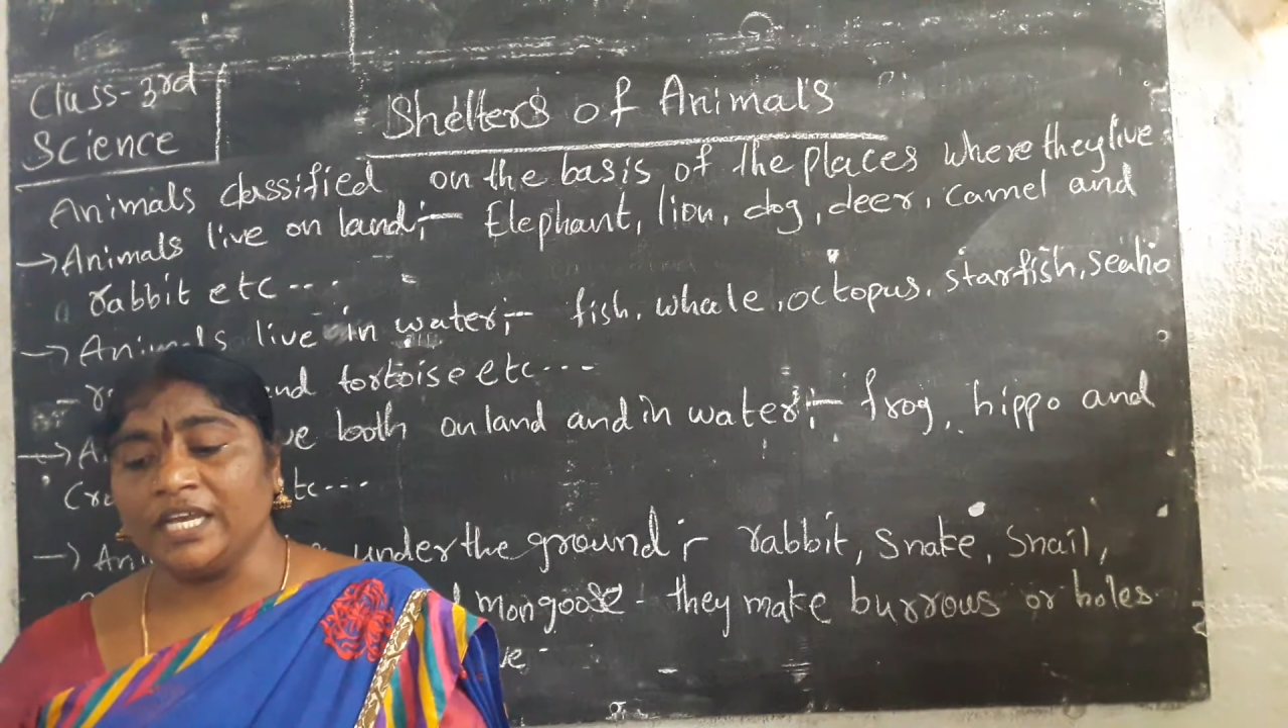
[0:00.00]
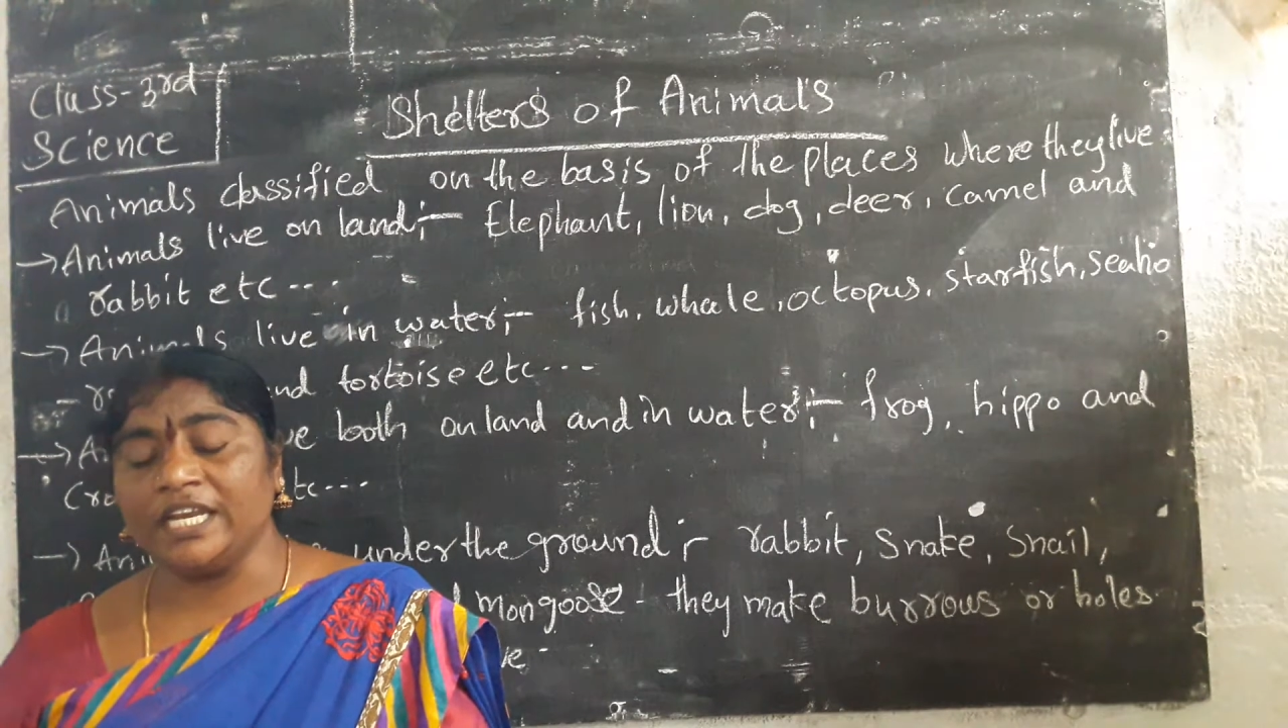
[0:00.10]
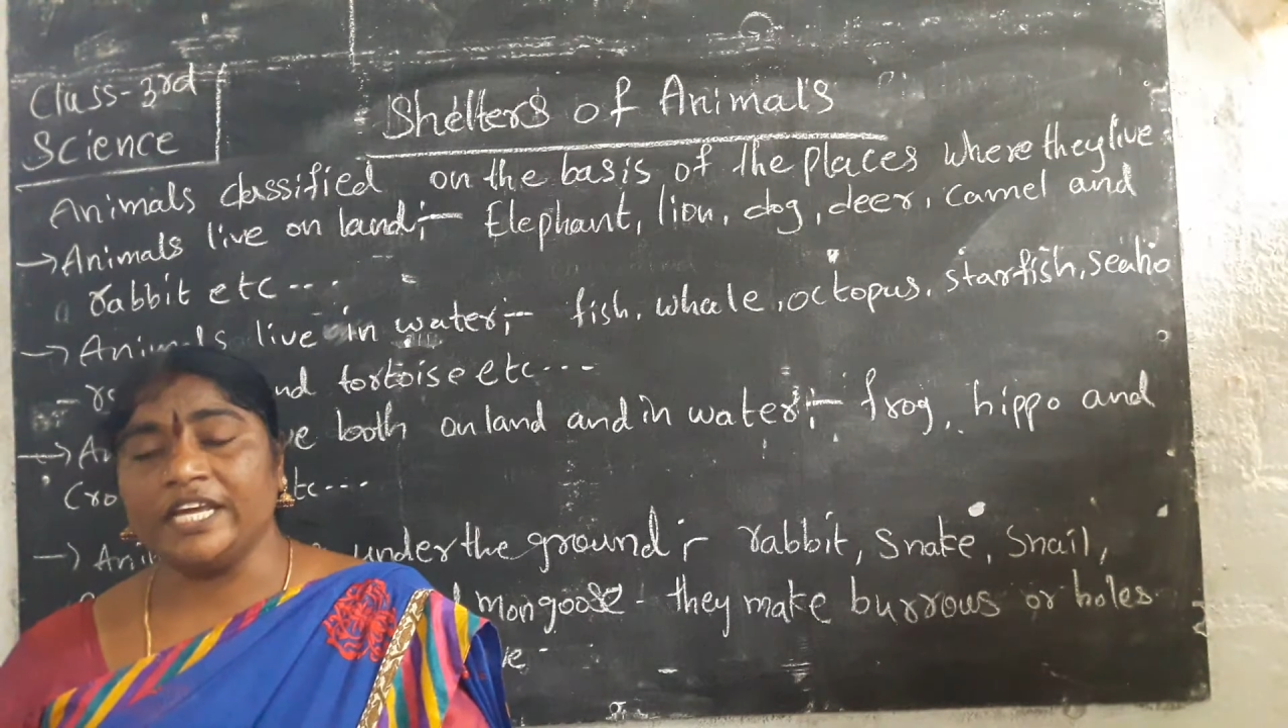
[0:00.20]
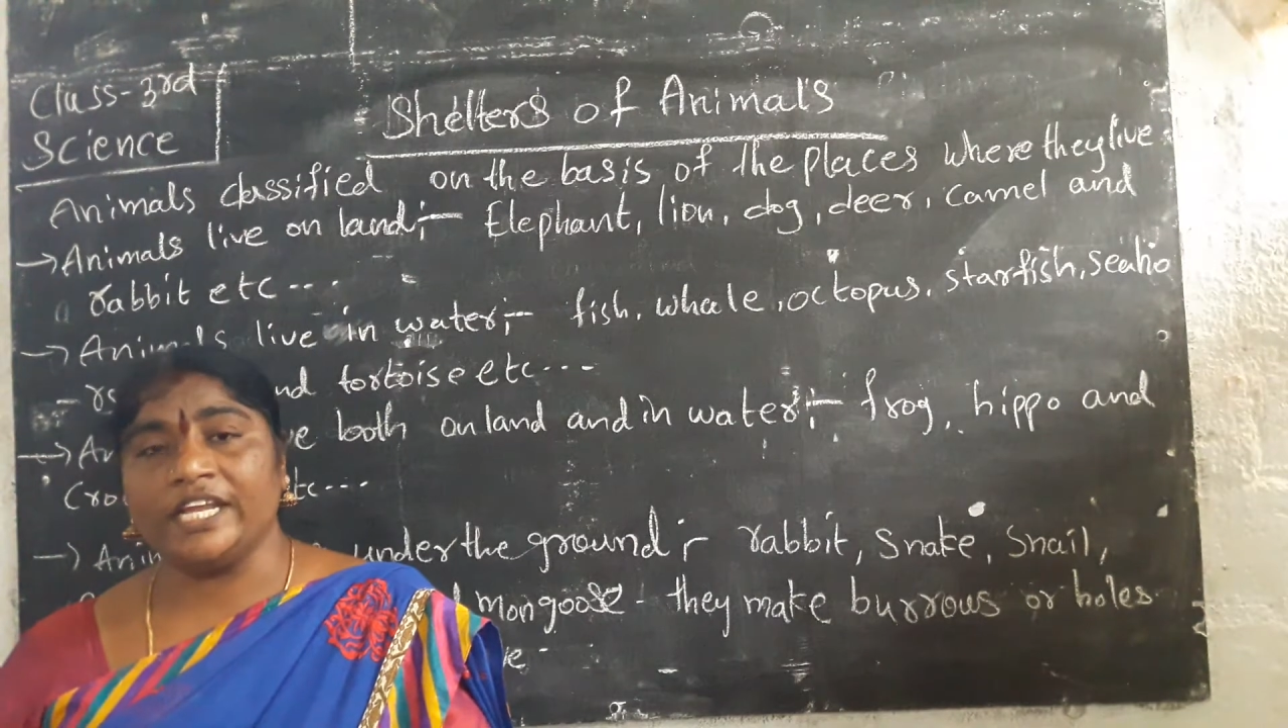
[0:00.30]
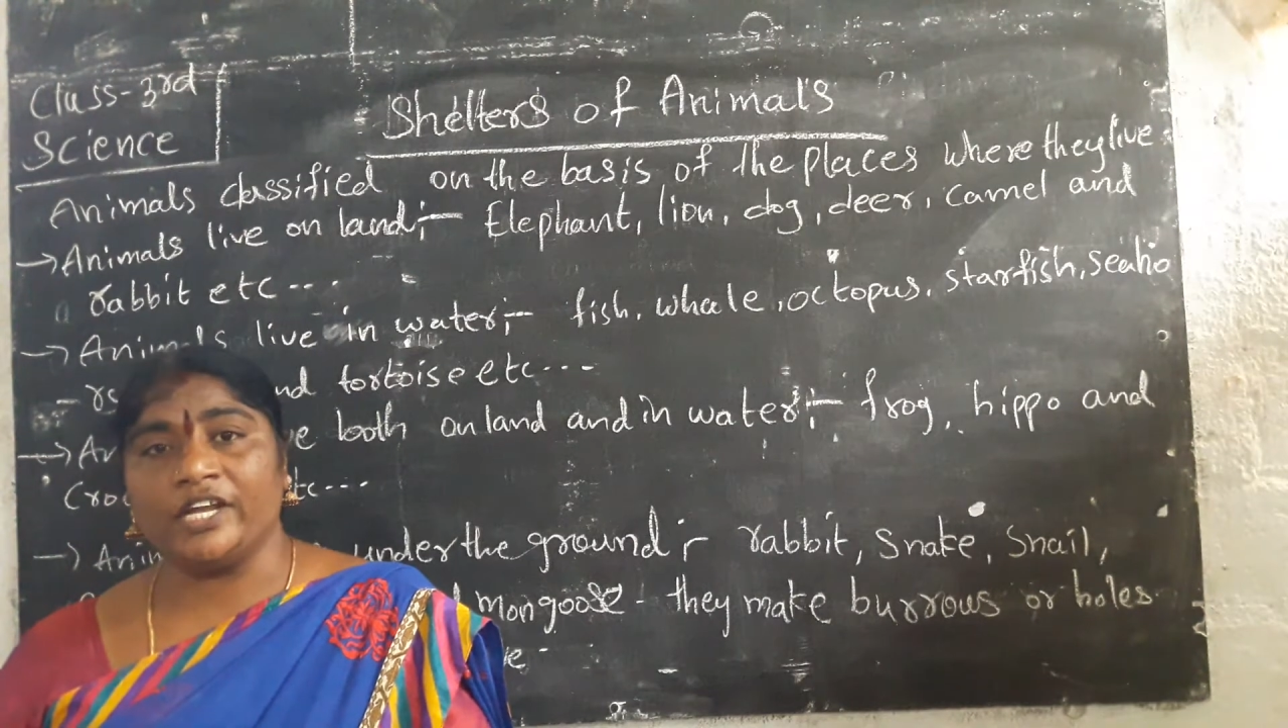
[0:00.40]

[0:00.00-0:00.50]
in and